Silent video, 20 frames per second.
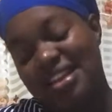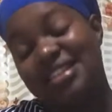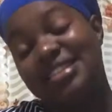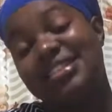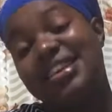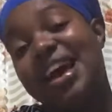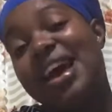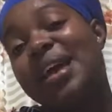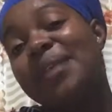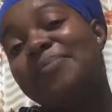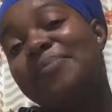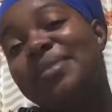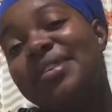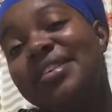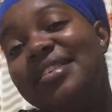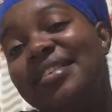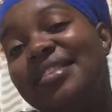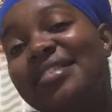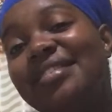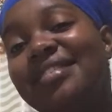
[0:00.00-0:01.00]

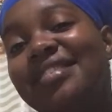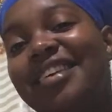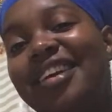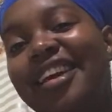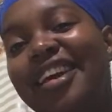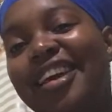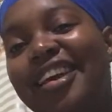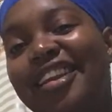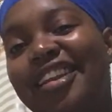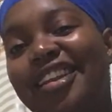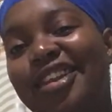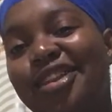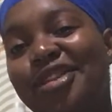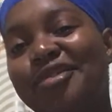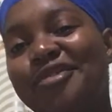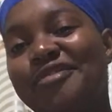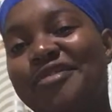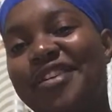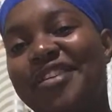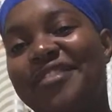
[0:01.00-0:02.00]
diamond in the
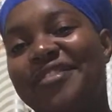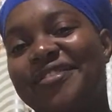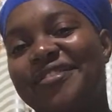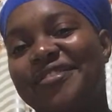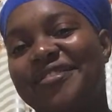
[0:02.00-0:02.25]
rough.